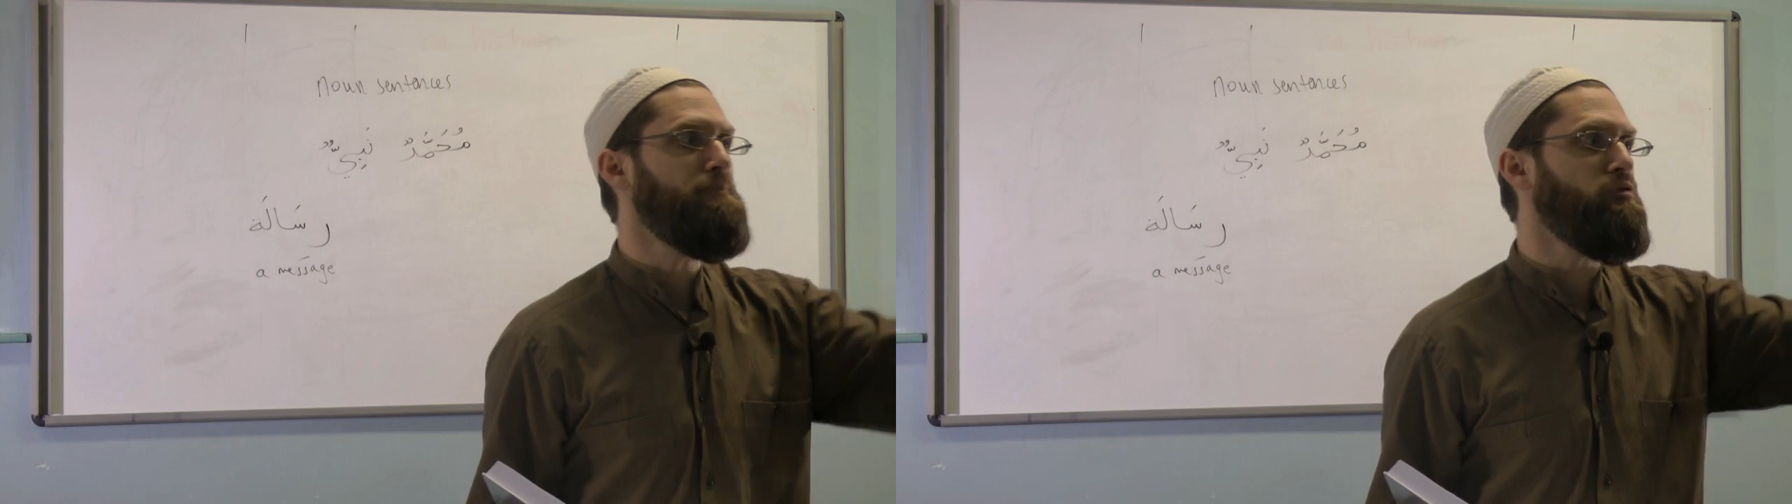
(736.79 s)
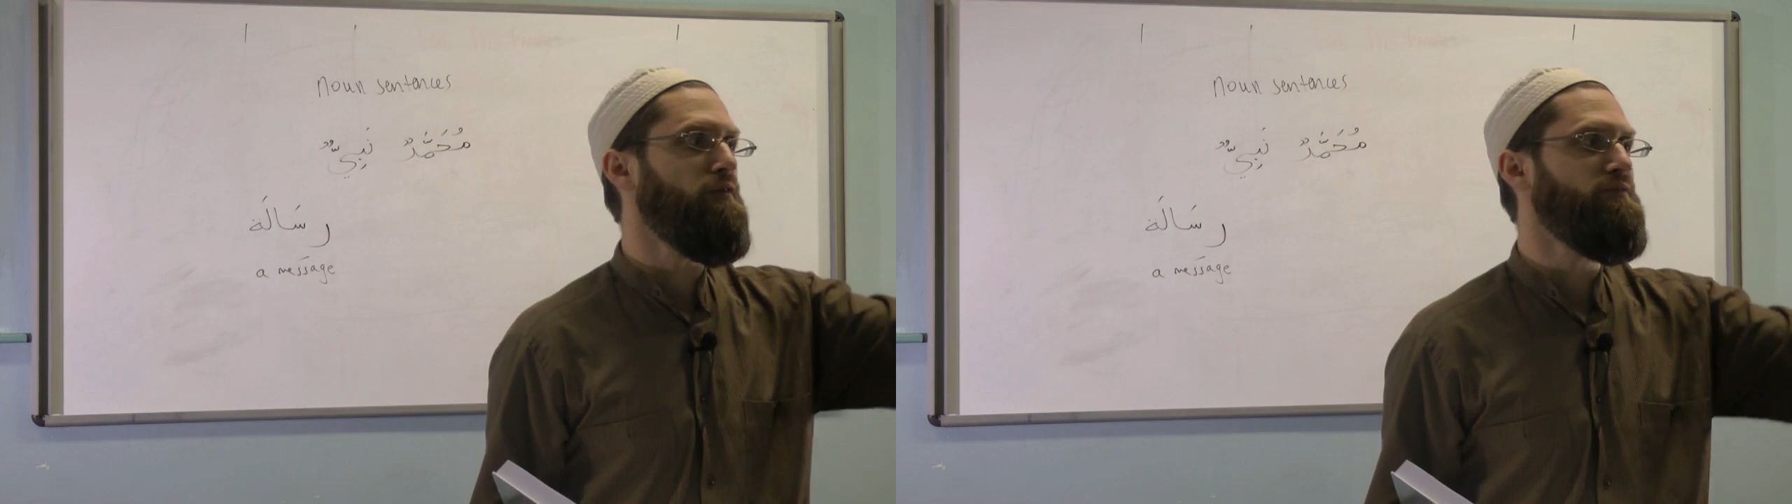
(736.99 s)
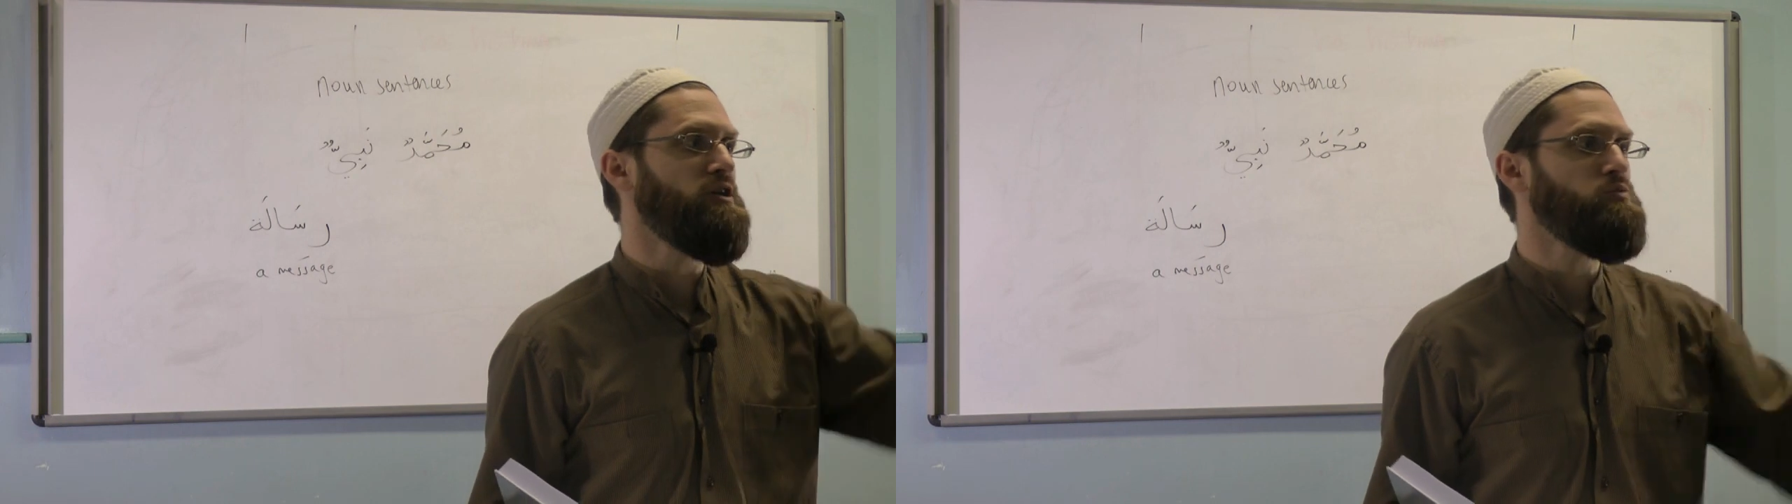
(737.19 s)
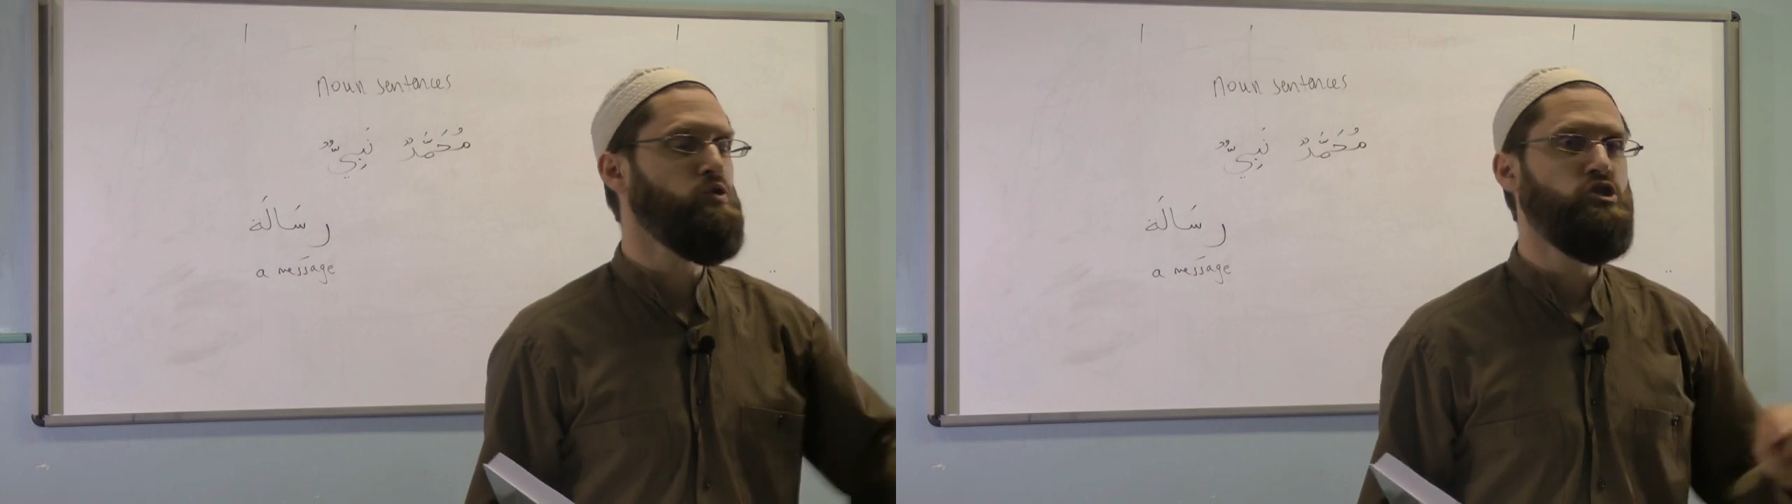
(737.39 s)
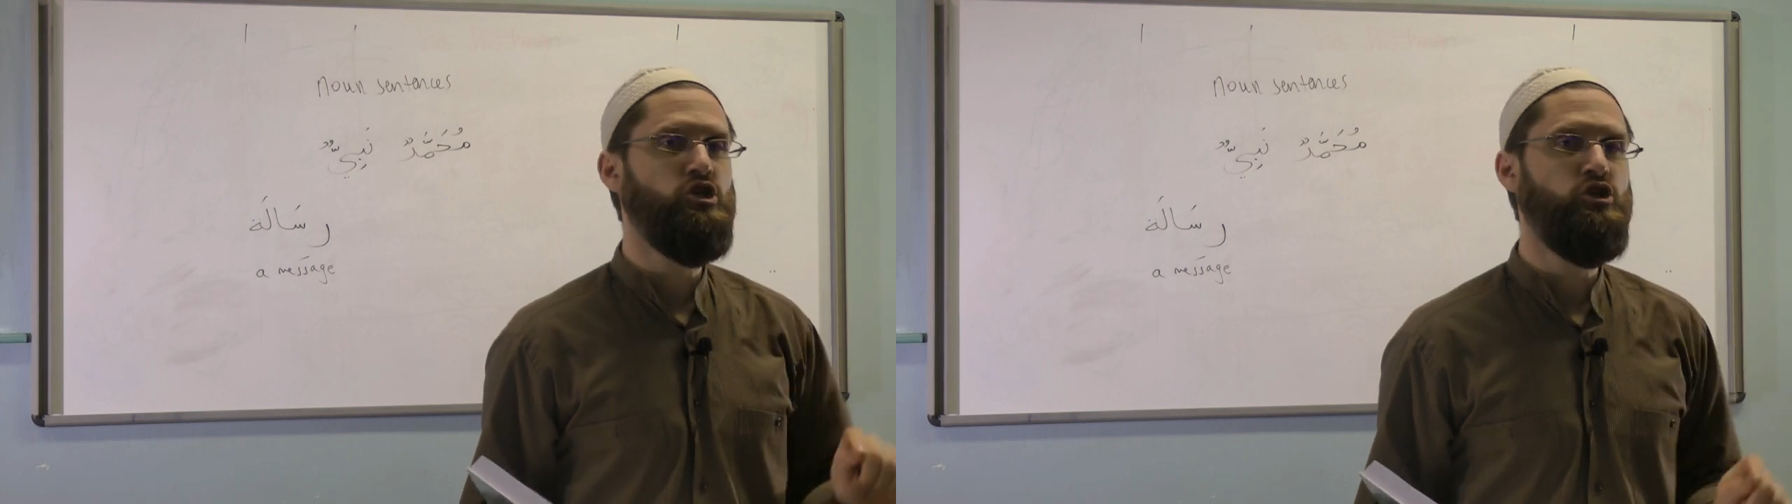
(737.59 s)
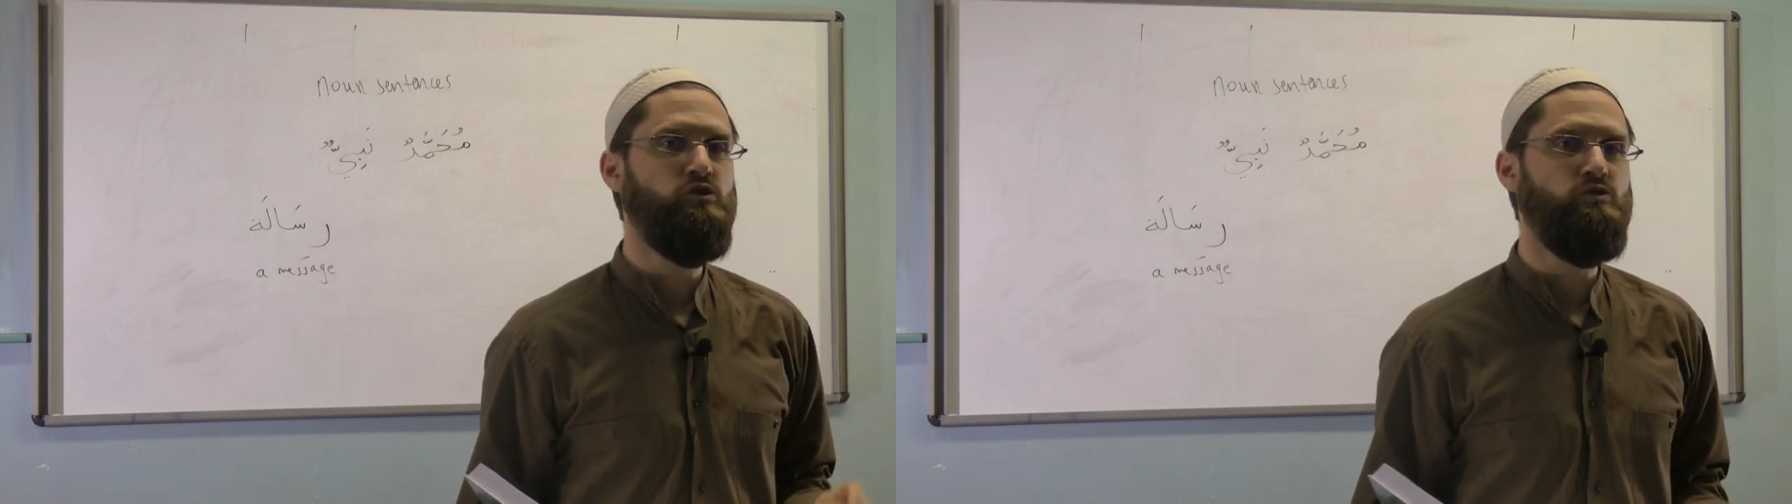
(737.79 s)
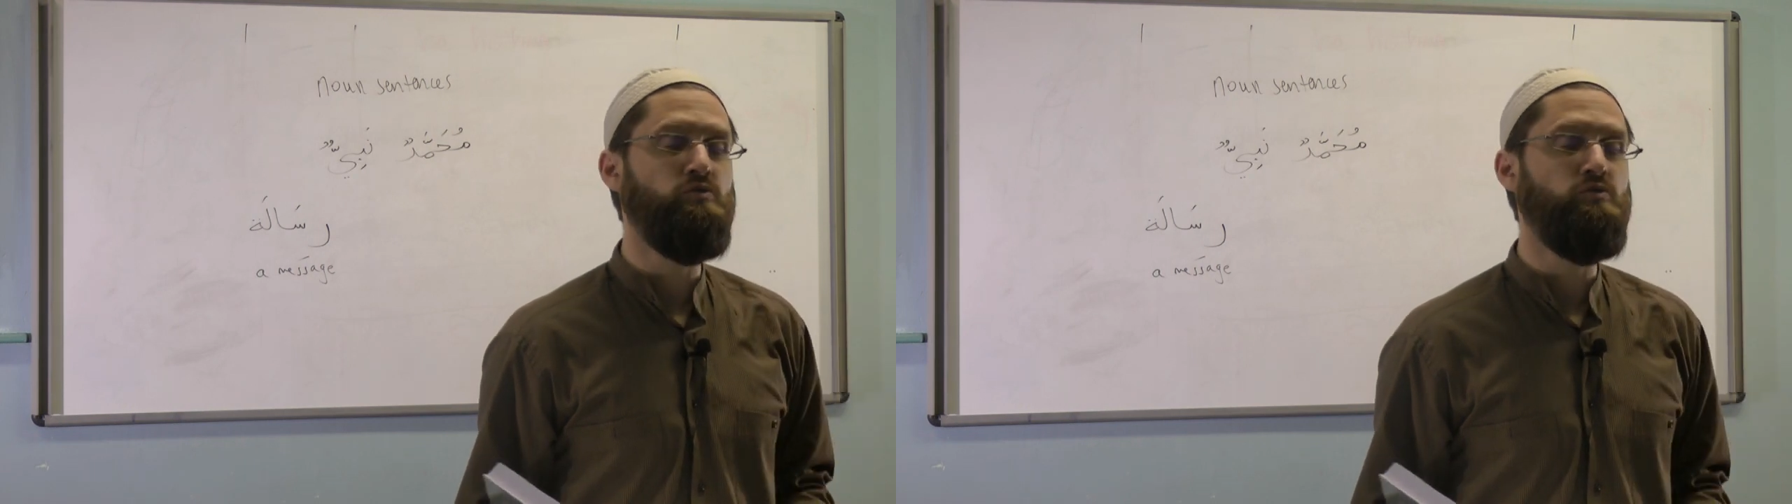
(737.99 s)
prophet. What's the news?